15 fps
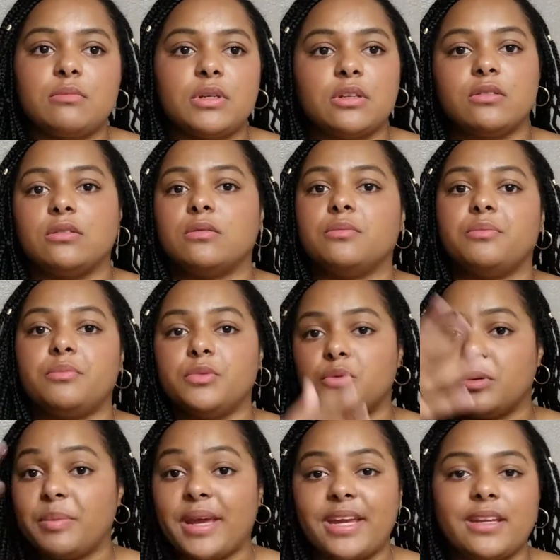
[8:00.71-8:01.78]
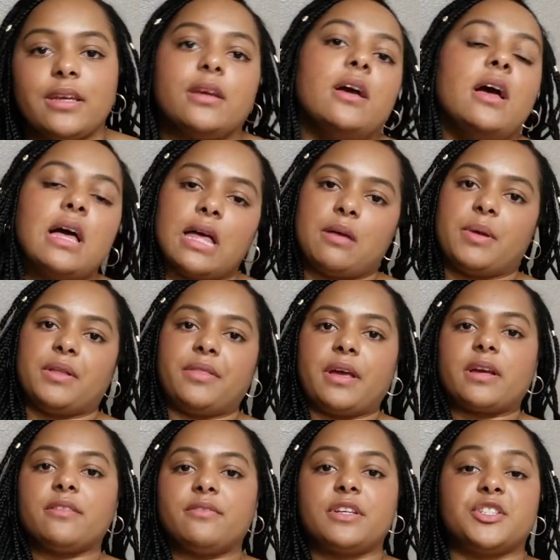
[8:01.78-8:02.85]
he'll do a painting about that
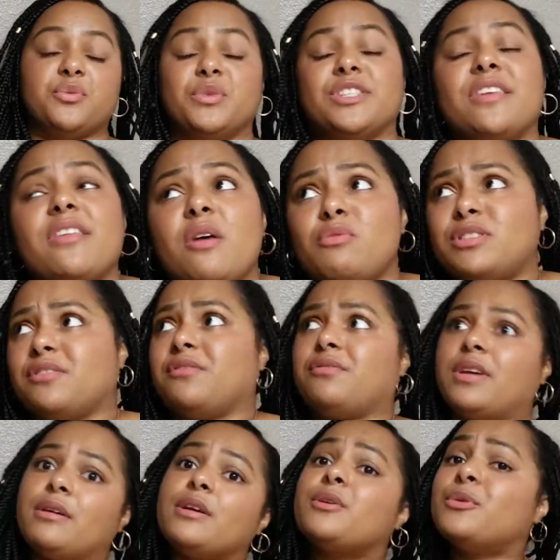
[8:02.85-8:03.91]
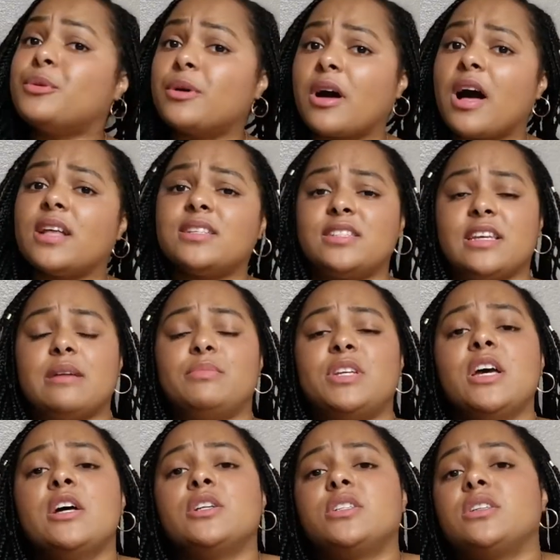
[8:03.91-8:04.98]
confession, which I thought was a very cool concept
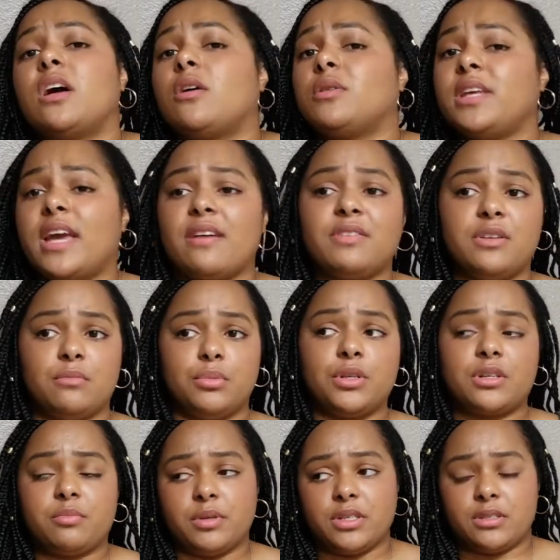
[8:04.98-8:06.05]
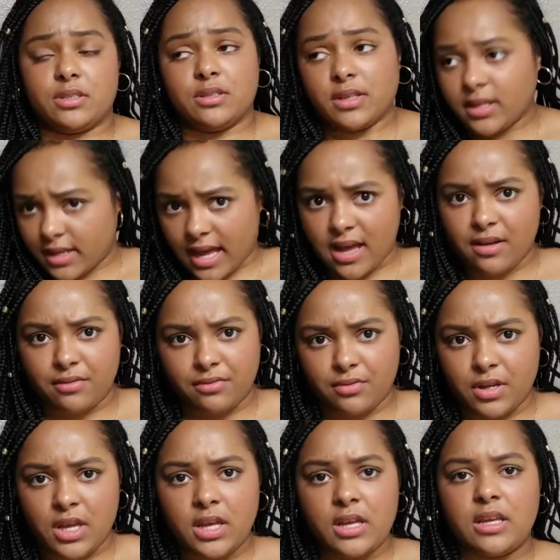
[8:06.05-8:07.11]
to not only have in a book, but to like have
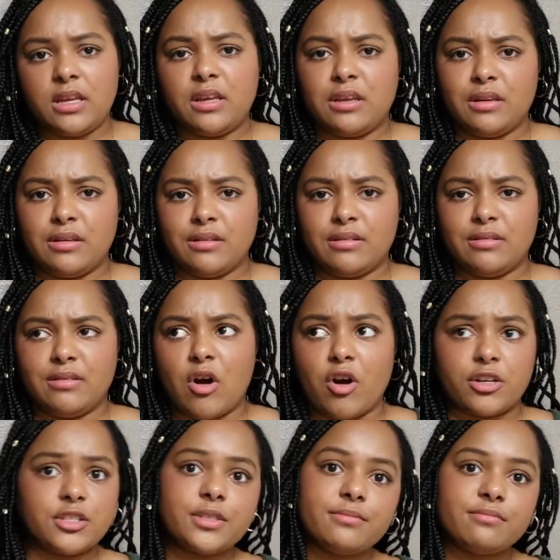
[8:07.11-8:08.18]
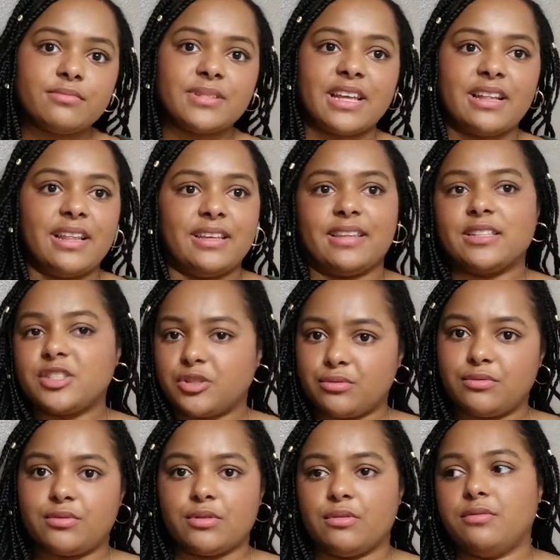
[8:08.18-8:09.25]
in art that like that's
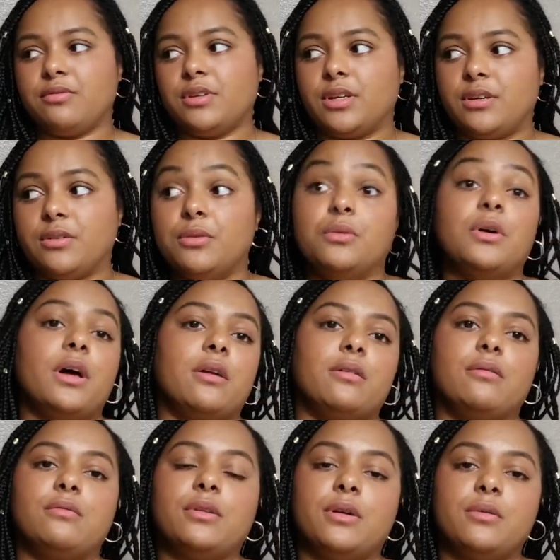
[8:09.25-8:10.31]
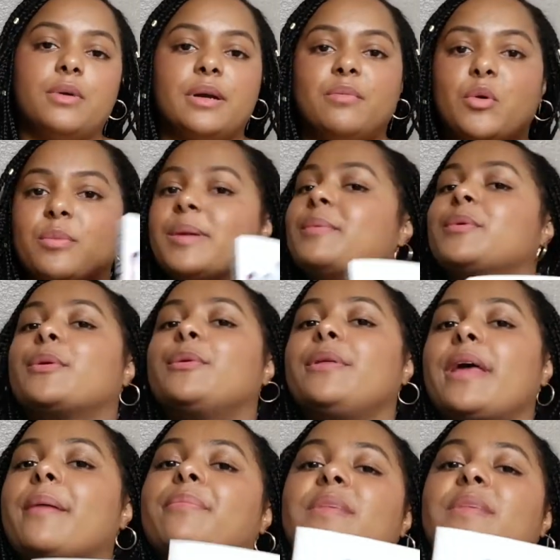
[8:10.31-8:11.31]
so freaking cool. I don't know why more people don't do that.